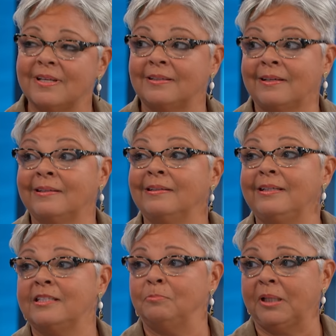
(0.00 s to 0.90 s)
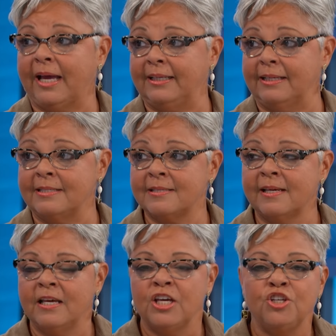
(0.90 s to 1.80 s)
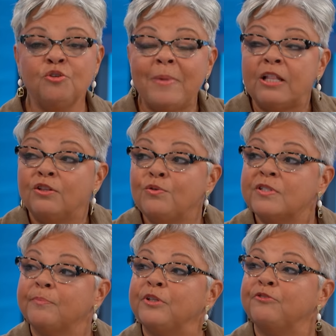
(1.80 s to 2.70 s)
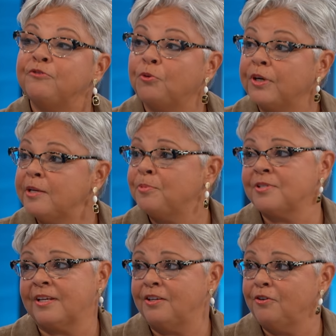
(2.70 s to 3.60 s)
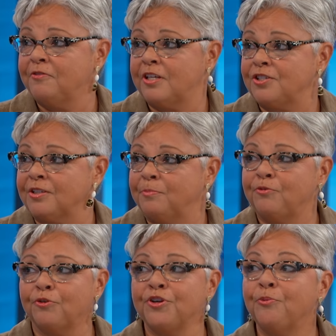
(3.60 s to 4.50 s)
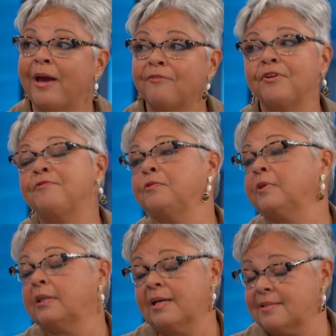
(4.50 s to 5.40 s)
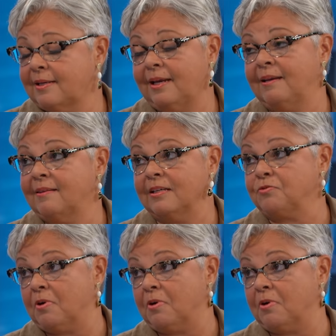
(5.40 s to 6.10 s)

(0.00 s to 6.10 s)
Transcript: that can lead to blindness. You may lose up to 40% of your vision before you ever even realize that anything is